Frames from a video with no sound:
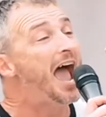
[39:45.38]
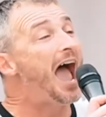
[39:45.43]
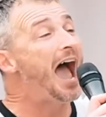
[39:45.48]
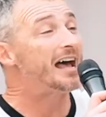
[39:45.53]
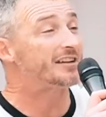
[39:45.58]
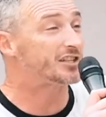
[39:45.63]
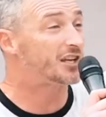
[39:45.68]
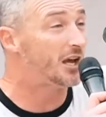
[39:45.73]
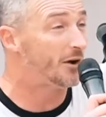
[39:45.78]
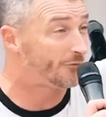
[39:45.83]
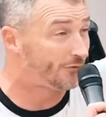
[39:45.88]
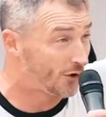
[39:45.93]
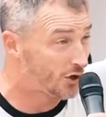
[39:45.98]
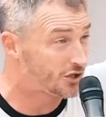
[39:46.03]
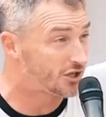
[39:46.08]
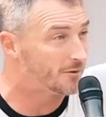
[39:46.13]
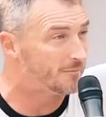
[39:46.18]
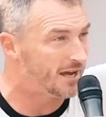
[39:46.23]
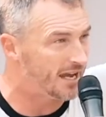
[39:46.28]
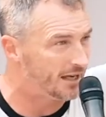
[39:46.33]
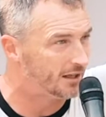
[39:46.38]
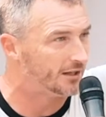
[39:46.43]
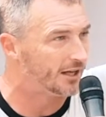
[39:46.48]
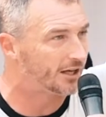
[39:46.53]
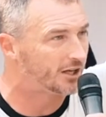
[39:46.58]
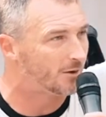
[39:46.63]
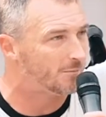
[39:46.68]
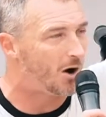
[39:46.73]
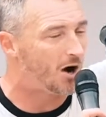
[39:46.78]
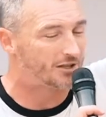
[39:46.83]
Ask Him for some
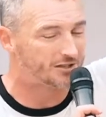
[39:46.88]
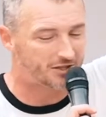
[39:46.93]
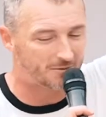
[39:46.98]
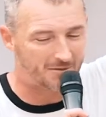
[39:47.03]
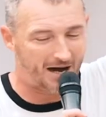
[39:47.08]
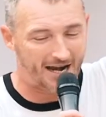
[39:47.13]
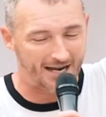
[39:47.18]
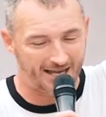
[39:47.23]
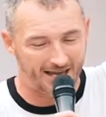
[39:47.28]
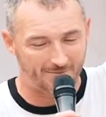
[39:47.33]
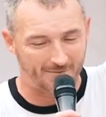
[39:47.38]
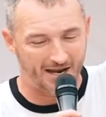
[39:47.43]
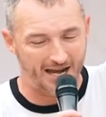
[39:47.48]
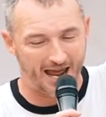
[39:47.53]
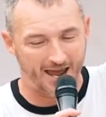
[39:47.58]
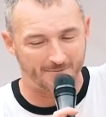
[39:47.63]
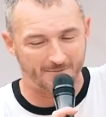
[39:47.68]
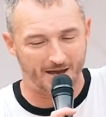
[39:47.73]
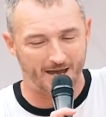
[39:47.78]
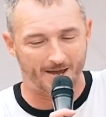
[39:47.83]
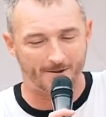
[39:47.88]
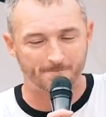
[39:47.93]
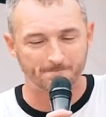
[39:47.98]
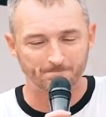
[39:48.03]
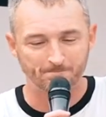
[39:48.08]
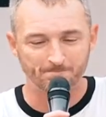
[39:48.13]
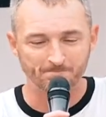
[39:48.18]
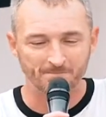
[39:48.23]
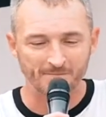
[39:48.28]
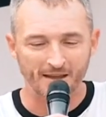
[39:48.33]
healing. Come on, somebody, give me an amen.
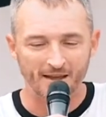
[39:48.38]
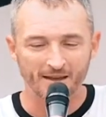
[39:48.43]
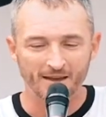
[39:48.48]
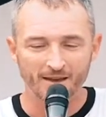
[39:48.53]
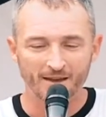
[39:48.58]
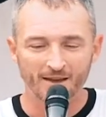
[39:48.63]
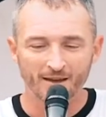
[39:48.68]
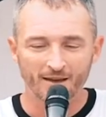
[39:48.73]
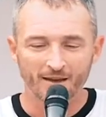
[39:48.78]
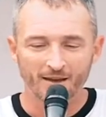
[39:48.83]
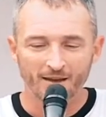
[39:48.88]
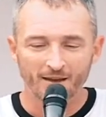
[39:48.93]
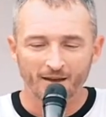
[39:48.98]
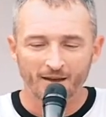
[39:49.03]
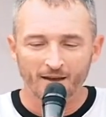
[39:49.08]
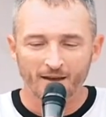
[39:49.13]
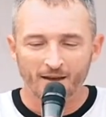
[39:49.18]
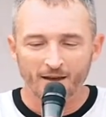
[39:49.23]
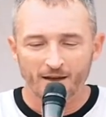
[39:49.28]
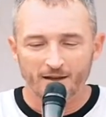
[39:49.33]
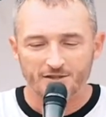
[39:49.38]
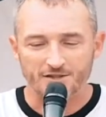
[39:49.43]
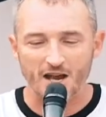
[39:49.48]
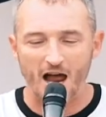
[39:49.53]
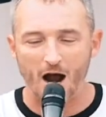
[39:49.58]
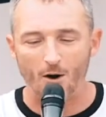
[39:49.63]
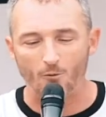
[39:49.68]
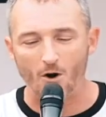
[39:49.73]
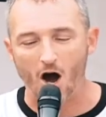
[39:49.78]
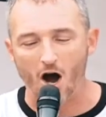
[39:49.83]
It's
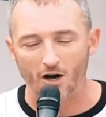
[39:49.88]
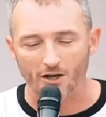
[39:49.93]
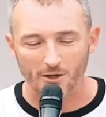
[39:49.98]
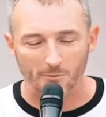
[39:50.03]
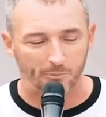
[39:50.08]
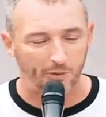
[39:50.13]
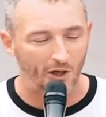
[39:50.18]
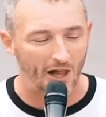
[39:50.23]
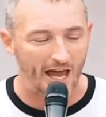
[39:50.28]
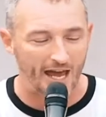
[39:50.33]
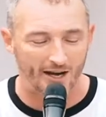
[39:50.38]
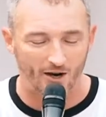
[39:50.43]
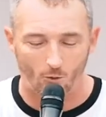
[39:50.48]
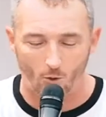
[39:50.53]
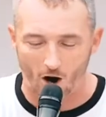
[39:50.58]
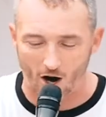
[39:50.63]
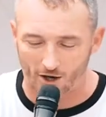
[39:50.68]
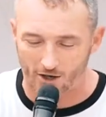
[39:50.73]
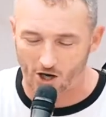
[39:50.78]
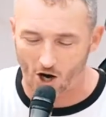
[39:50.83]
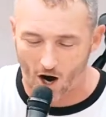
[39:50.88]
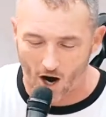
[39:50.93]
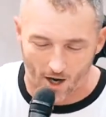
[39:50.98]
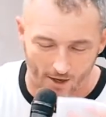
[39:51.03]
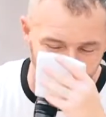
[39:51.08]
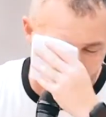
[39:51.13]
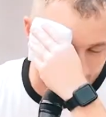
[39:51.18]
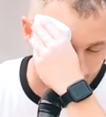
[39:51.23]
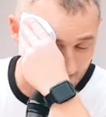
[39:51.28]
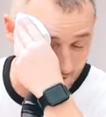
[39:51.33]
not wrong to plan and work
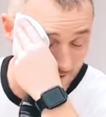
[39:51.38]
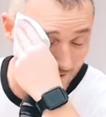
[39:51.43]
hard.